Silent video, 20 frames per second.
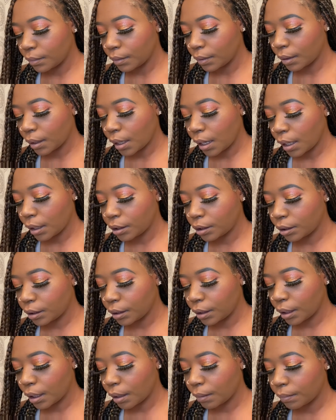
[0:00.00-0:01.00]

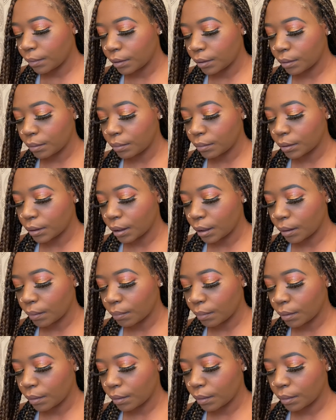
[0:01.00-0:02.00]
Actually, I would use like
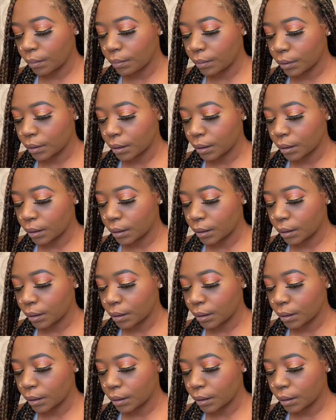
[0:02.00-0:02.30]
one of those